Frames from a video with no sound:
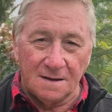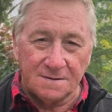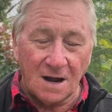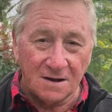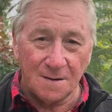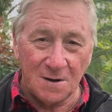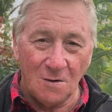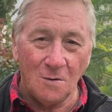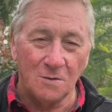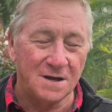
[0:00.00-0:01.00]
Don't get me
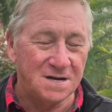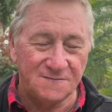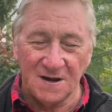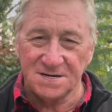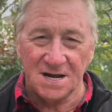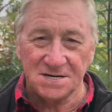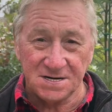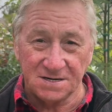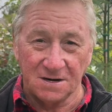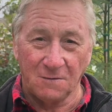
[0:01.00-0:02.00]
wrong, it is
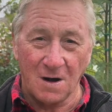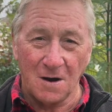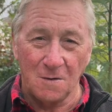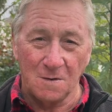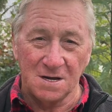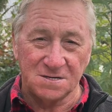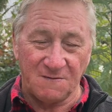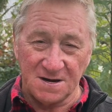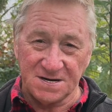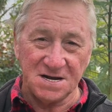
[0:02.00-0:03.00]
fantastic to grow. It's
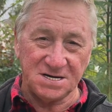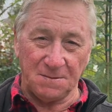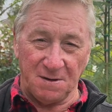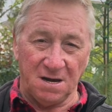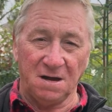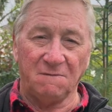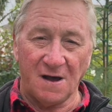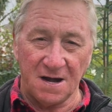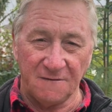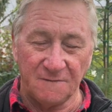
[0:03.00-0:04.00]
fantastic being
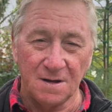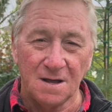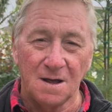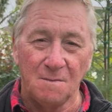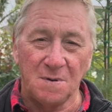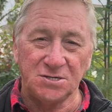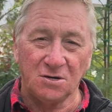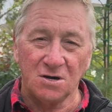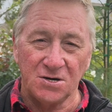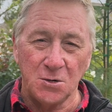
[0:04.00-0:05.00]
innovative, but you've
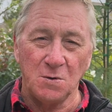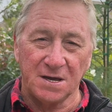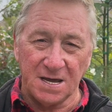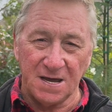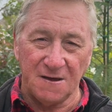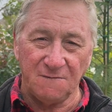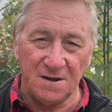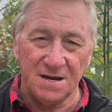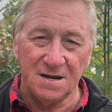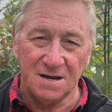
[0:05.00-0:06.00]
got to do it
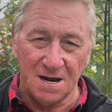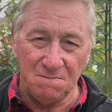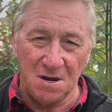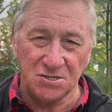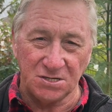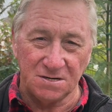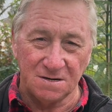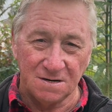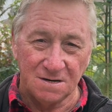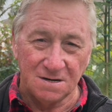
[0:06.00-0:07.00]
carefully and measured,
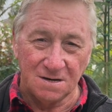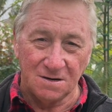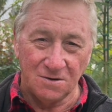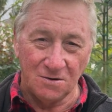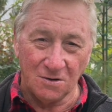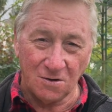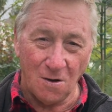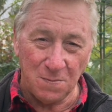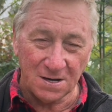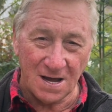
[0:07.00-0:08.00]
not
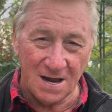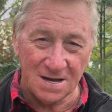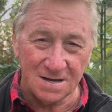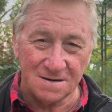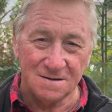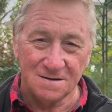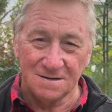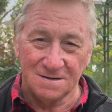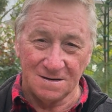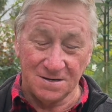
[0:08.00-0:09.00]
complicating it
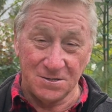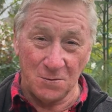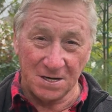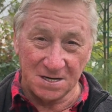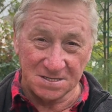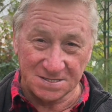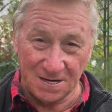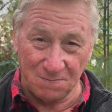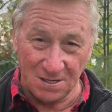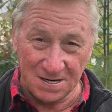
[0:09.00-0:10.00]
and doing it
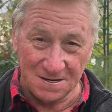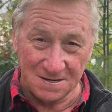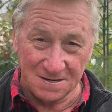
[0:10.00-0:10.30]
simply.